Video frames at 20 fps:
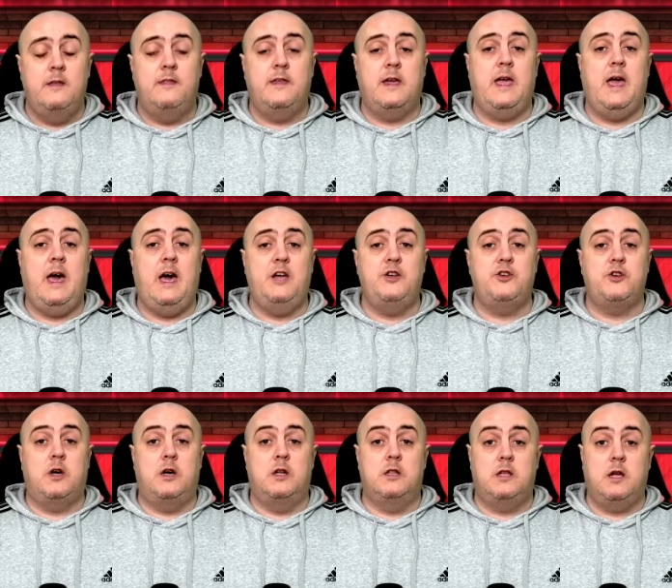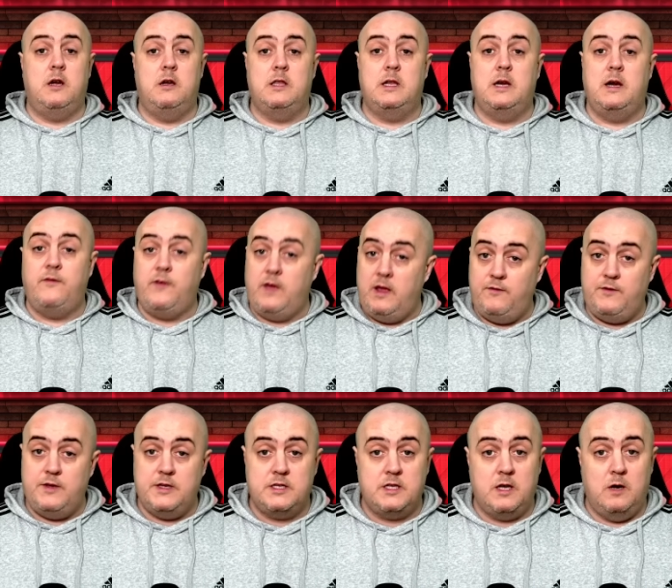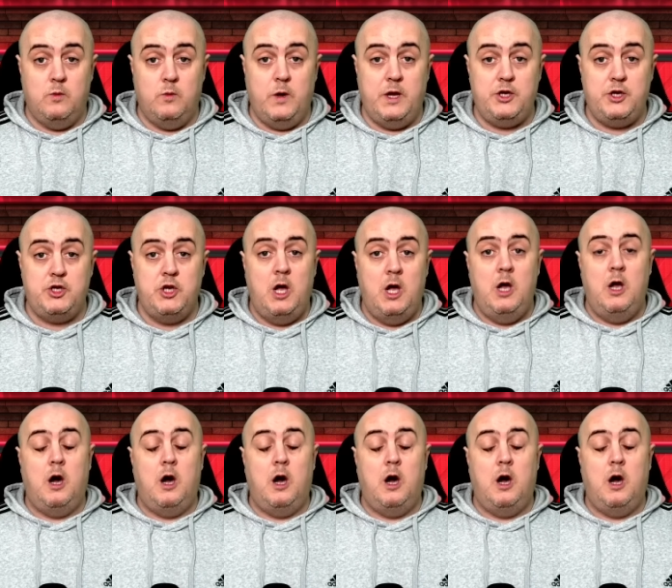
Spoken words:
the cash alternative if you so wish.